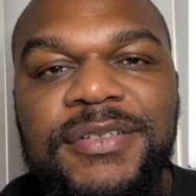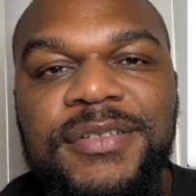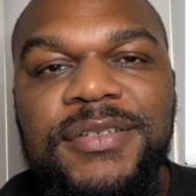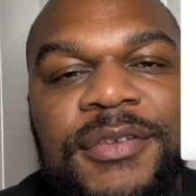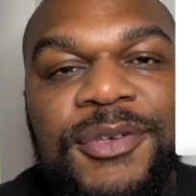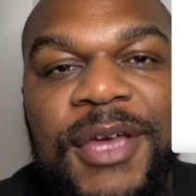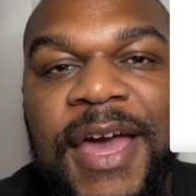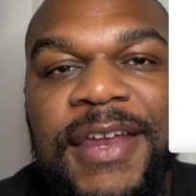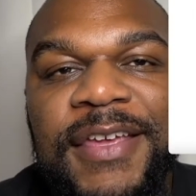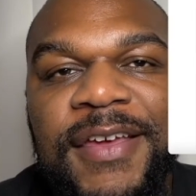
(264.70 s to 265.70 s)
You got
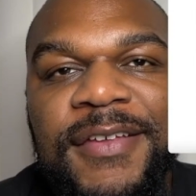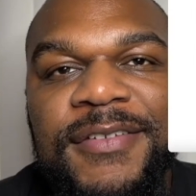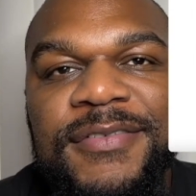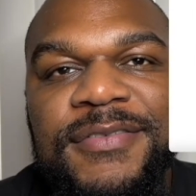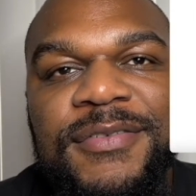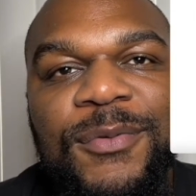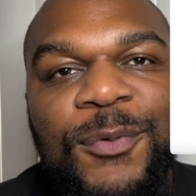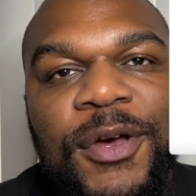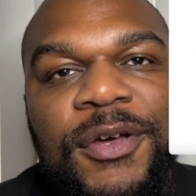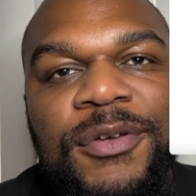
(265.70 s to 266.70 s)
it yet?
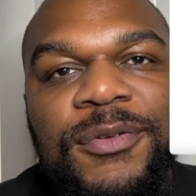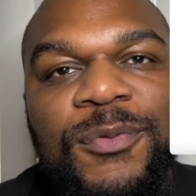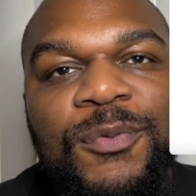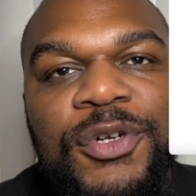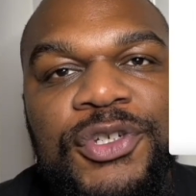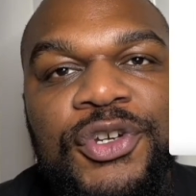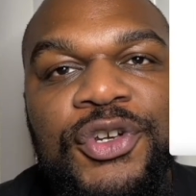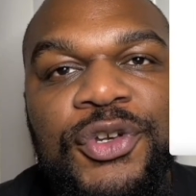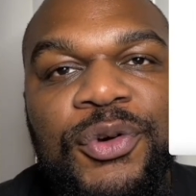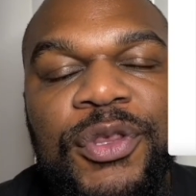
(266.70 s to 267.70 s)
Well, we're sure you're
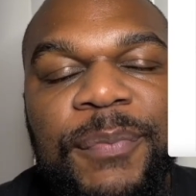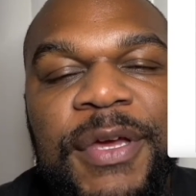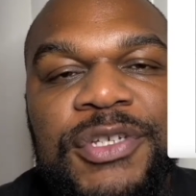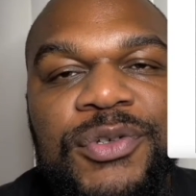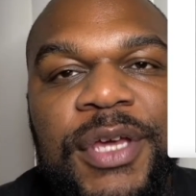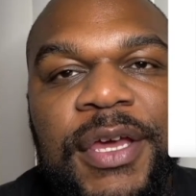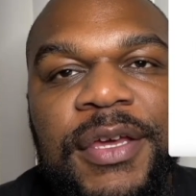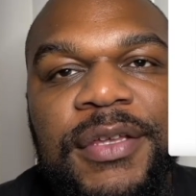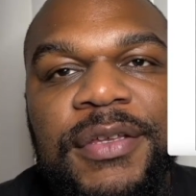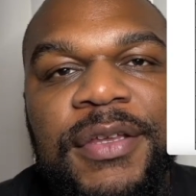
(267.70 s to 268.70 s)
doing the best you can.
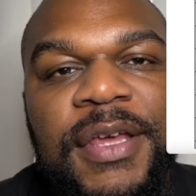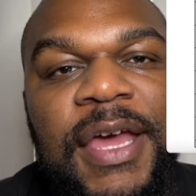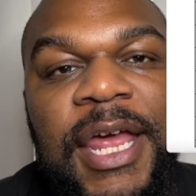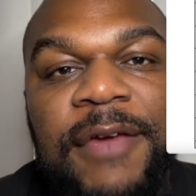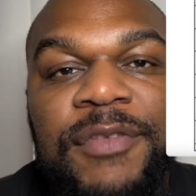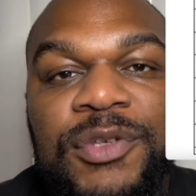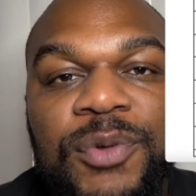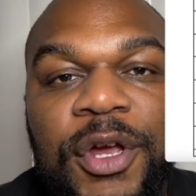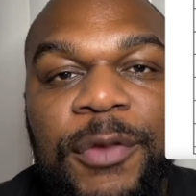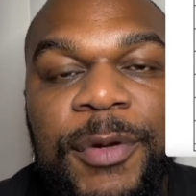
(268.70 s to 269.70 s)
And if this were
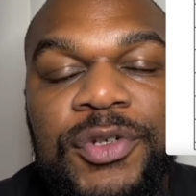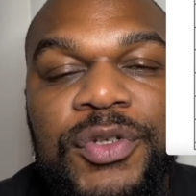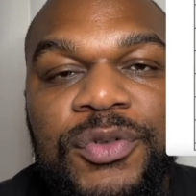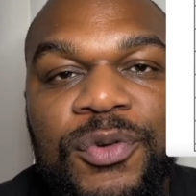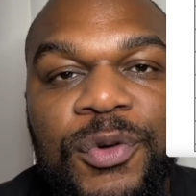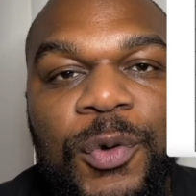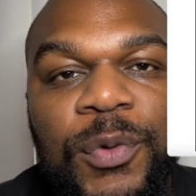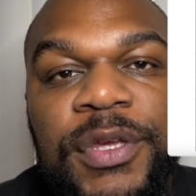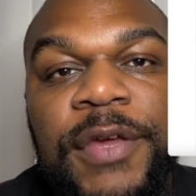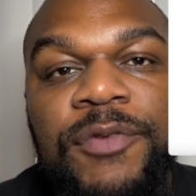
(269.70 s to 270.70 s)
elementary school,
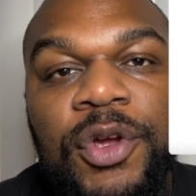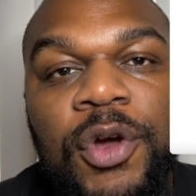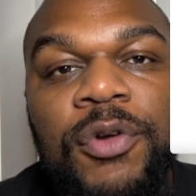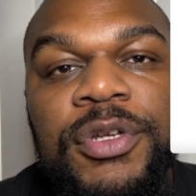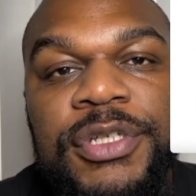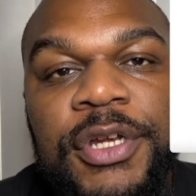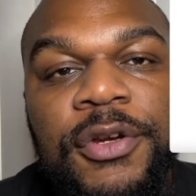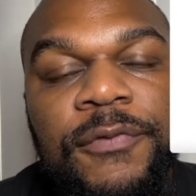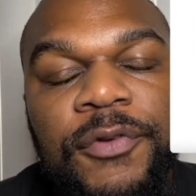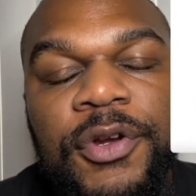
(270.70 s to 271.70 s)
we'd give you a golden sticker
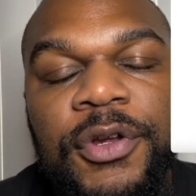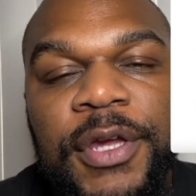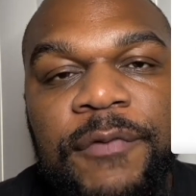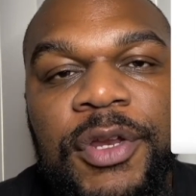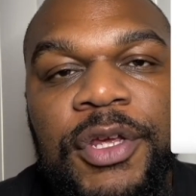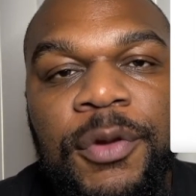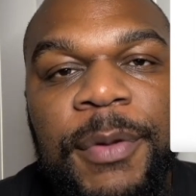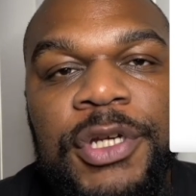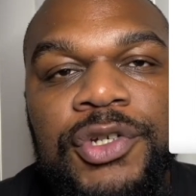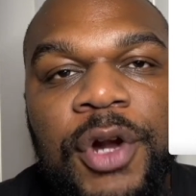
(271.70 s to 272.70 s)
for giving it your
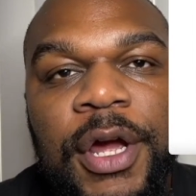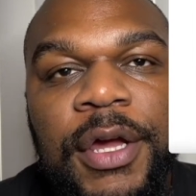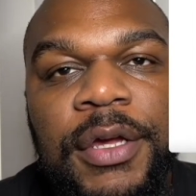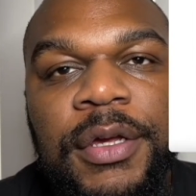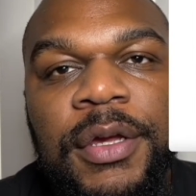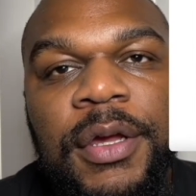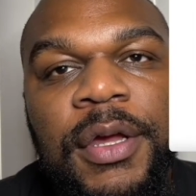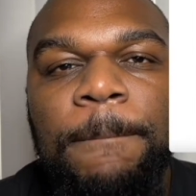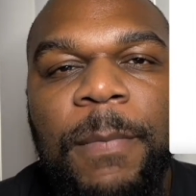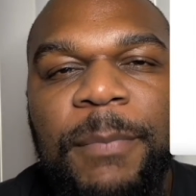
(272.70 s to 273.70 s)
best try.
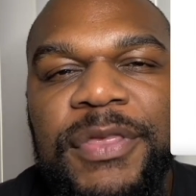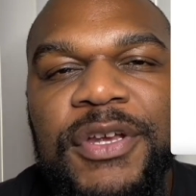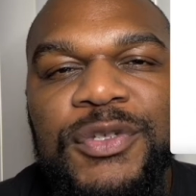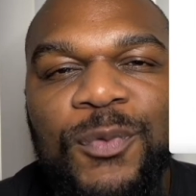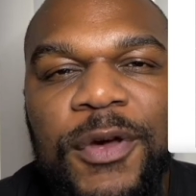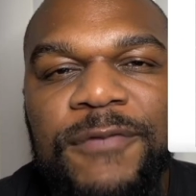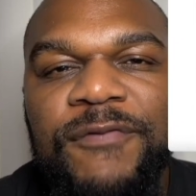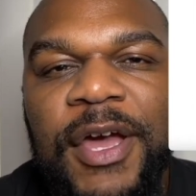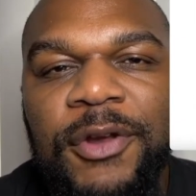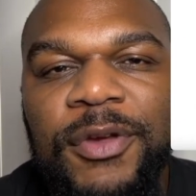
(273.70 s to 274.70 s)
But there's one
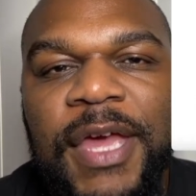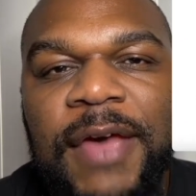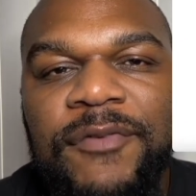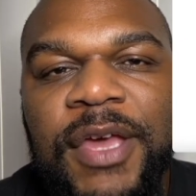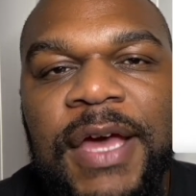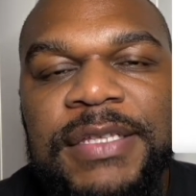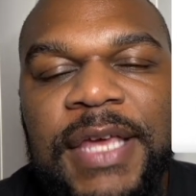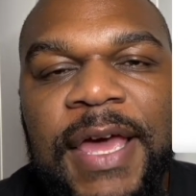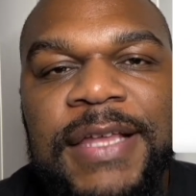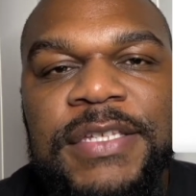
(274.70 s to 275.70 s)
final caveat to
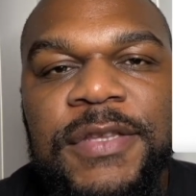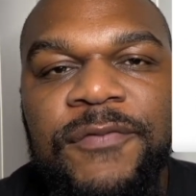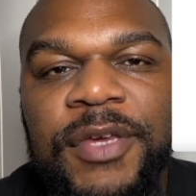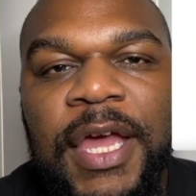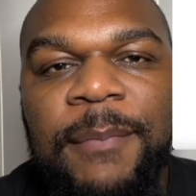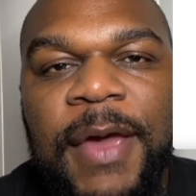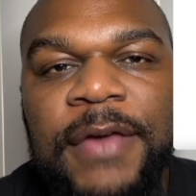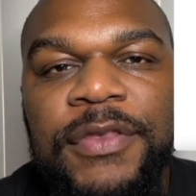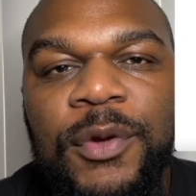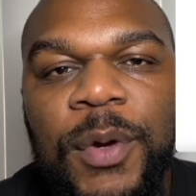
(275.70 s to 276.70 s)
add to the VA
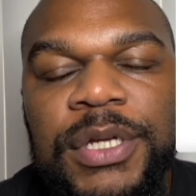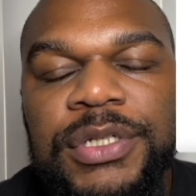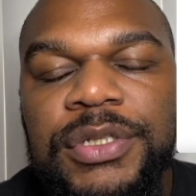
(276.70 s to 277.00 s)
math equation.